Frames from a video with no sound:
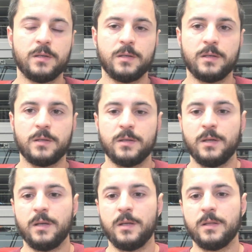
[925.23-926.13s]

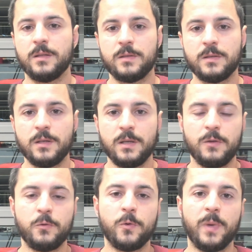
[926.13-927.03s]
and
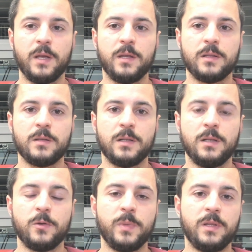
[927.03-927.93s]
it will make it
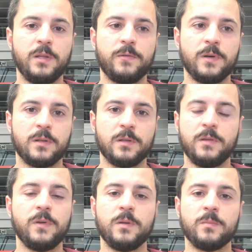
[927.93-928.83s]
a little bit
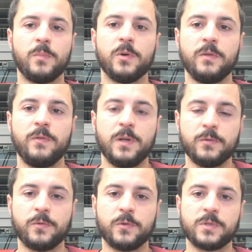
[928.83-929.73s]
more
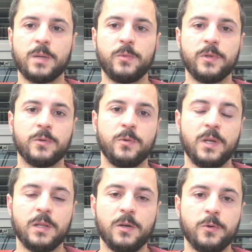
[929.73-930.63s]
difficult for someone
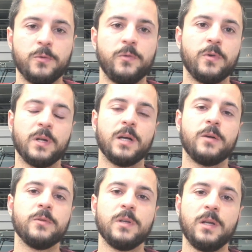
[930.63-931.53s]
to get a hold of your
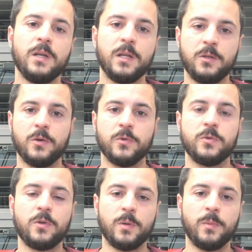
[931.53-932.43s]
account and
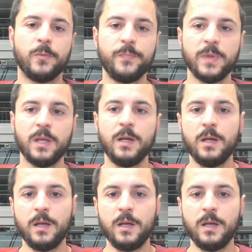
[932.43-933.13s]
cause you trouble.